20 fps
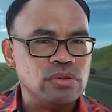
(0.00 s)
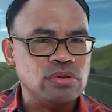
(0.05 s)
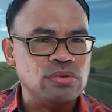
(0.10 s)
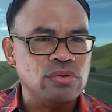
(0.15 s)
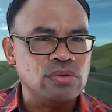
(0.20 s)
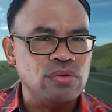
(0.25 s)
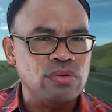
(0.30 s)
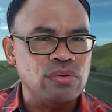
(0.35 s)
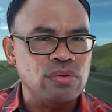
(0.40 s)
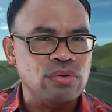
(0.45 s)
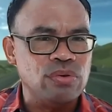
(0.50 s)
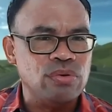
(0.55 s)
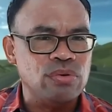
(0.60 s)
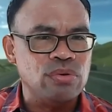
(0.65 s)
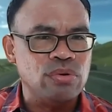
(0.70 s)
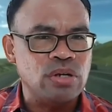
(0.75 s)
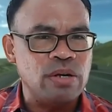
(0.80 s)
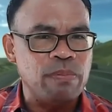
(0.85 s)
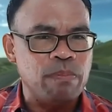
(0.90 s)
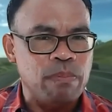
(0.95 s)

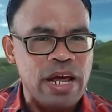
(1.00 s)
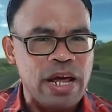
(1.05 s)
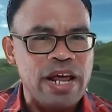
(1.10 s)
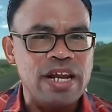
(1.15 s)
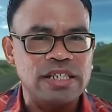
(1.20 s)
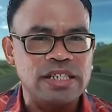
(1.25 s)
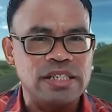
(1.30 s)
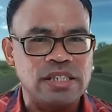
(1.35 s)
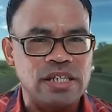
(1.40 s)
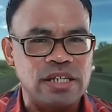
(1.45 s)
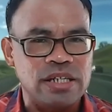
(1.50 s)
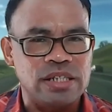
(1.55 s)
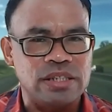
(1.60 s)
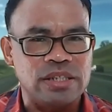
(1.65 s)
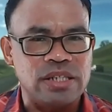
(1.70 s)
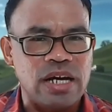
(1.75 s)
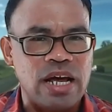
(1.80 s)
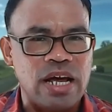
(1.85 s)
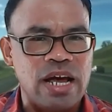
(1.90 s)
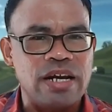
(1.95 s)
to replenish the
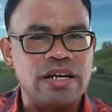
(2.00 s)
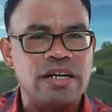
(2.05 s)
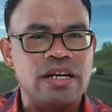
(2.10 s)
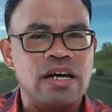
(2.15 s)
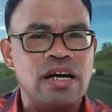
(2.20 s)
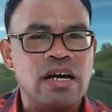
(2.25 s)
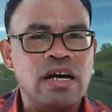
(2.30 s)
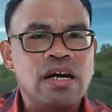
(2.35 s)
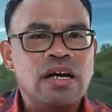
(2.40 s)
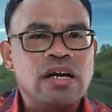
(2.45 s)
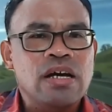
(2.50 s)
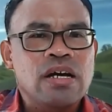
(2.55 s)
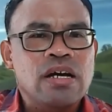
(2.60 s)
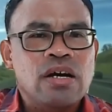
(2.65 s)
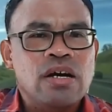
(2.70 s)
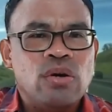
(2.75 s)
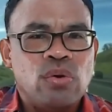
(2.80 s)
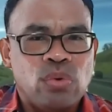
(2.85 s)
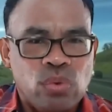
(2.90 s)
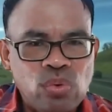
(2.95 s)
earth and
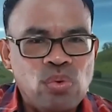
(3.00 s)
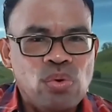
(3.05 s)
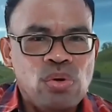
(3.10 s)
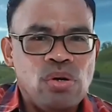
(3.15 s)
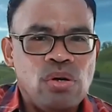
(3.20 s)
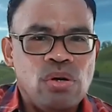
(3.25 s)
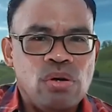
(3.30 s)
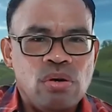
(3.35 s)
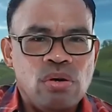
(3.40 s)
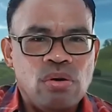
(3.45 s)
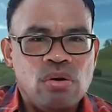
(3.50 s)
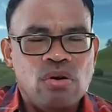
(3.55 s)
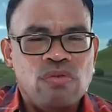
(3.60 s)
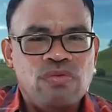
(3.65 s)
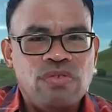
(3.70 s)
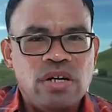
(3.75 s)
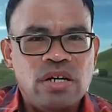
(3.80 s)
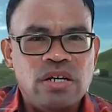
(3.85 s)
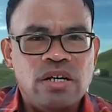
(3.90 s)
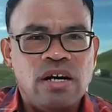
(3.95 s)
rule
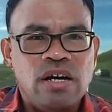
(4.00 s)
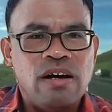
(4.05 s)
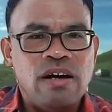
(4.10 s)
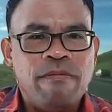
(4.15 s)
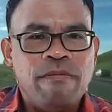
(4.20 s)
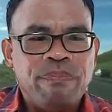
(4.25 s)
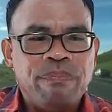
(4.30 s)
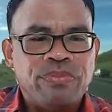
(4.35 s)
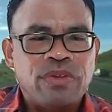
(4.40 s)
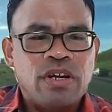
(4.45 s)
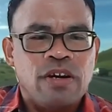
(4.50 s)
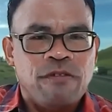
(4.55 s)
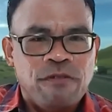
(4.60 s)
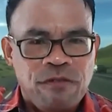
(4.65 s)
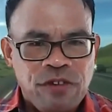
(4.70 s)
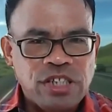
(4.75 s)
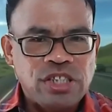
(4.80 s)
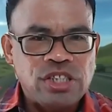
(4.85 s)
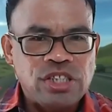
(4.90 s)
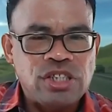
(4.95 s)
over the
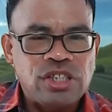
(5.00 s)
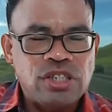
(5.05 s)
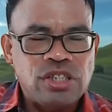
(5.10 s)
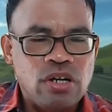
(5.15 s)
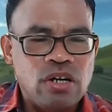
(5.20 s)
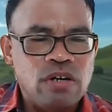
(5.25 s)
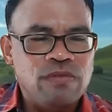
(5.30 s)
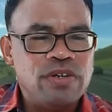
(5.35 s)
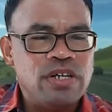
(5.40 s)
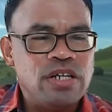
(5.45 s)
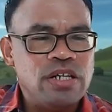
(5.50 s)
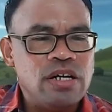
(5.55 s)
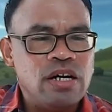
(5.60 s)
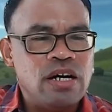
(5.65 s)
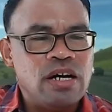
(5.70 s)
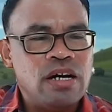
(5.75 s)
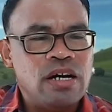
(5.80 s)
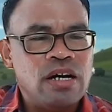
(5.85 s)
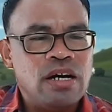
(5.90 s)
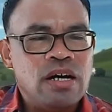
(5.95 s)
fish, over
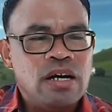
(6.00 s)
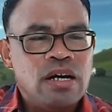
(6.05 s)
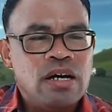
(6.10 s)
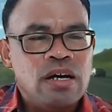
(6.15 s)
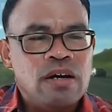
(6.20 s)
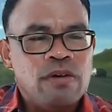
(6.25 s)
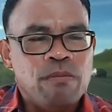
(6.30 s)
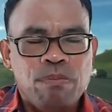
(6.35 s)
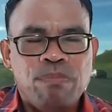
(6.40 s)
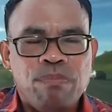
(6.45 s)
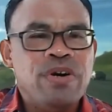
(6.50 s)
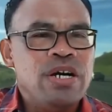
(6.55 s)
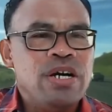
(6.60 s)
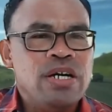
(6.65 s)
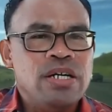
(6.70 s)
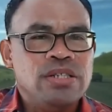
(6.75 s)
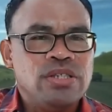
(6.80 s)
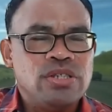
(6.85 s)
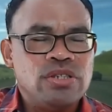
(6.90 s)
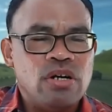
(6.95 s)
the
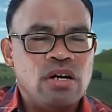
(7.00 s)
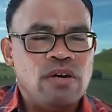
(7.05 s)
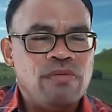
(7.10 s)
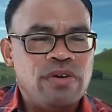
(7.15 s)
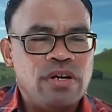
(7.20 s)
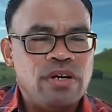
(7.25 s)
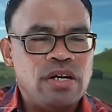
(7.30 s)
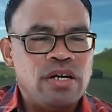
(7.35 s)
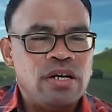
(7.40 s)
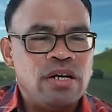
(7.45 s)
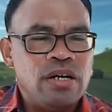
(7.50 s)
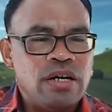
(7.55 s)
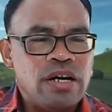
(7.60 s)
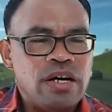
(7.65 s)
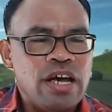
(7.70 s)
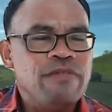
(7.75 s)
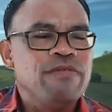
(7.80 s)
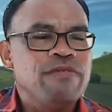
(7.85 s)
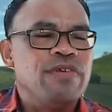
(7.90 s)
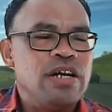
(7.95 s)
birds, over
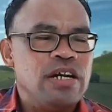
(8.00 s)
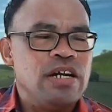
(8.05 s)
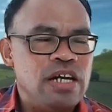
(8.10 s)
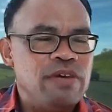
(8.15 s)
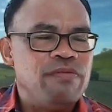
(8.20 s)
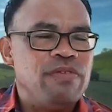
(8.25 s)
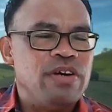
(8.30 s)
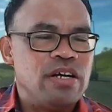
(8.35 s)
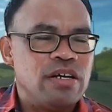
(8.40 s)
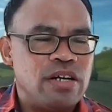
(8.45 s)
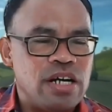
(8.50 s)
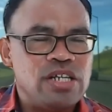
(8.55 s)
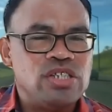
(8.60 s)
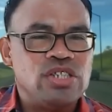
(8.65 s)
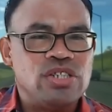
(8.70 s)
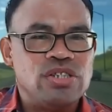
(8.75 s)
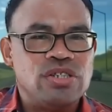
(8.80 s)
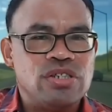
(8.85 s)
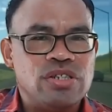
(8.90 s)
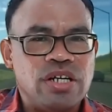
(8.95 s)
every living
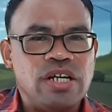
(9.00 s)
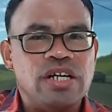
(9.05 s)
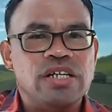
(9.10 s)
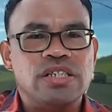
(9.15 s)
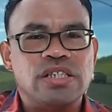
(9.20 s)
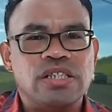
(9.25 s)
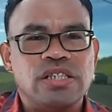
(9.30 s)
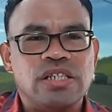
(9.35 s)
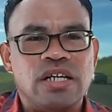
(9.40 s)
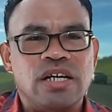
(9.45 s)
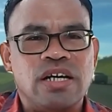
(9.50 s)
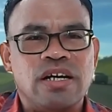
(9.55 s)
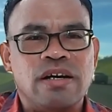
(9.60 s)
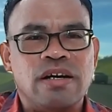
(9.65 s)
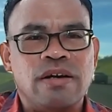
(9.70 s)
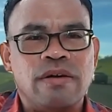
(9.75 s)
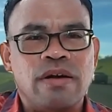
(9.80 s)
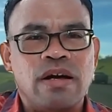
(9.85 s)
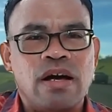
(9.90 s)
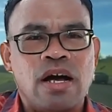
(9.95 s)
creature is
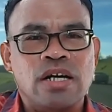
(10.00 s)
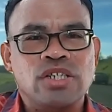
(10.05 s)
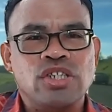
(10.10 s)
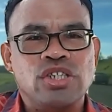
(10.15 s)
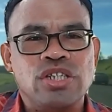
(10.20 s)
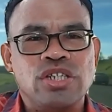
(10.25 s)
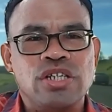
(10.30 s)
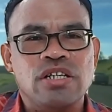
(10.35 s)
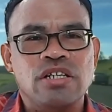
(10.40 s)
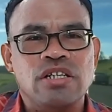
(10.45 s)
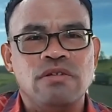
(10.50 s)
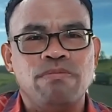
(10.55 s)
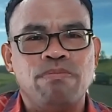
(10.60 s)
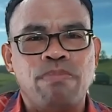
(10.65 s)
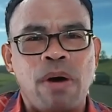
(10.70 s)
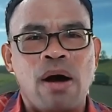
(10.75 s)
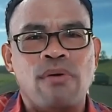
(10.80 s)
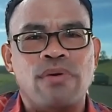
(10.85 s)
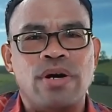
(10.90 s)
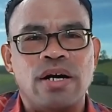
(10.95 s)
assured
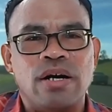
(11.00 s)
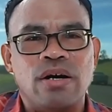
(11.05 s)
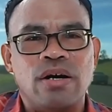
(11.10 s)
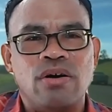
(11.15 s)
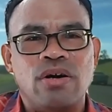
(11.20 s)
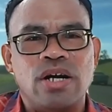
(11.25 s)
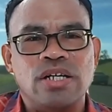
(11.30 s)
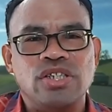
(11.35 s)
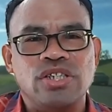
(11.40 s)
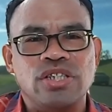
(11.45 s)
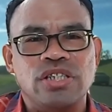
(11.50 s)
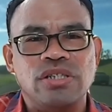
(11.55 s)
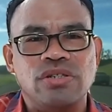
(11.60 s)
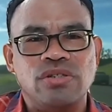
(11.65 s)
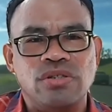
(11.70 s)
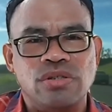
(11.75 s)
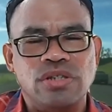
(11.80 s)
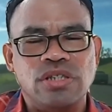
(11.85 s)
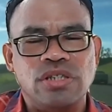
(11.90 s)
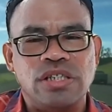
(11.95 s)
power or assured
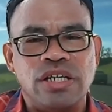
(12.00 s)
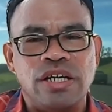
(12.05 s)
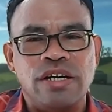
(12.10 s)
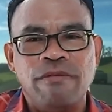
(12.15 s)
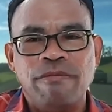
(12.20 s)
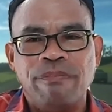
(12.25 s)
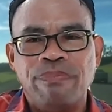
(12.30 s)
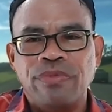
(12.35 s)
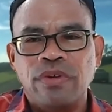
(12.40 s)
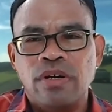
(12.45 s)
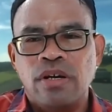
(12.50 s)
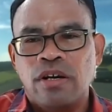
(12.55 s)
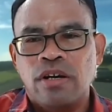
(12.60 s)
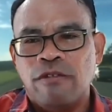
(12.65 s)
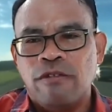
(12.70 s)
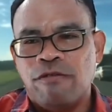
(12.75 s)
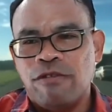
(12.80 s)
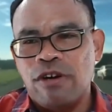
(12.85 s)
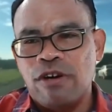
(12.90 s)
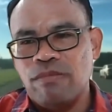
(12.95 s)
authority
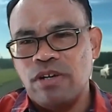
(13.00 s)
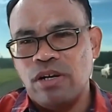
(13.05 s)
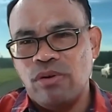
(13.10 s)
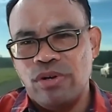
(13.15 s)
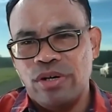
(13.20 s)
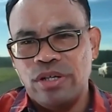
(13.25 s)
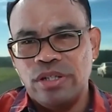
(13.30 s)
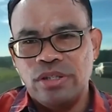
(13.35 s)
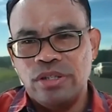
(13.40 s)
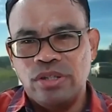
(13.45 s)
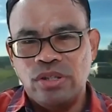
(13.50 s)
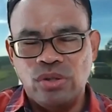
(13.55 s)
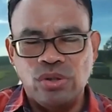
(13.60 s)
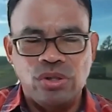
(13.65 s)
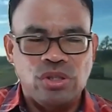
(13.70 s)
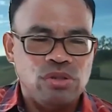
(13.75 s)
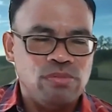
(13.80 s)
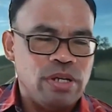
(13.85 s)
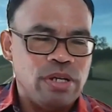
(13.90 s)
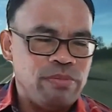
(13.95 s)
from the Lord to
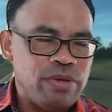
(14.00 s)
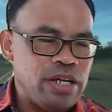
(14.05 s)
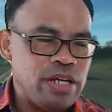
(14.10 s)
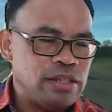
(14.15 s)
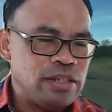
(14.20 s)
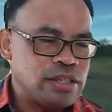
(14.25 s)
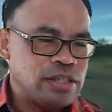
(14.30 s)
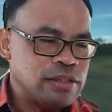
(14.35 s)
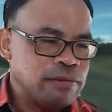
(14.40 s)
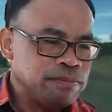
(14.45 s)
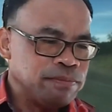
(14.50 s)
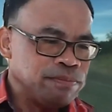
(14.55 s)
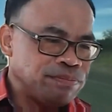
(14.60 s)
human beings.